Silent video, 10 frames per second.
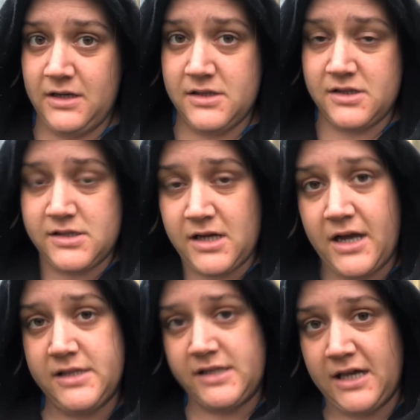It's just that
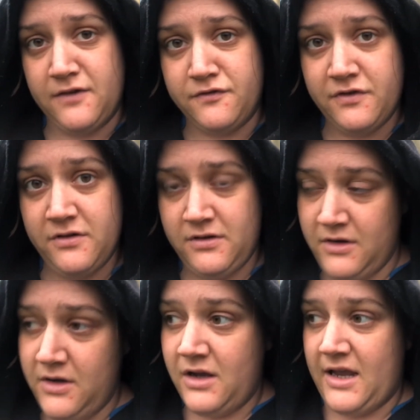I save
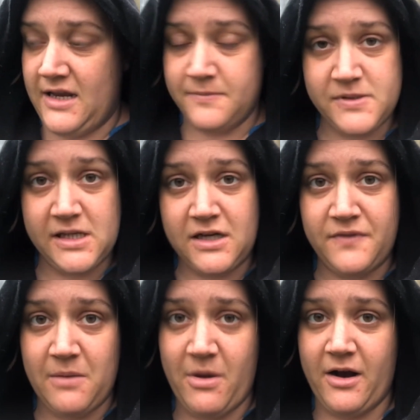80% of
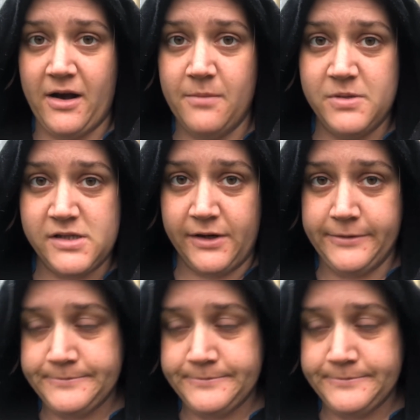their markup. So,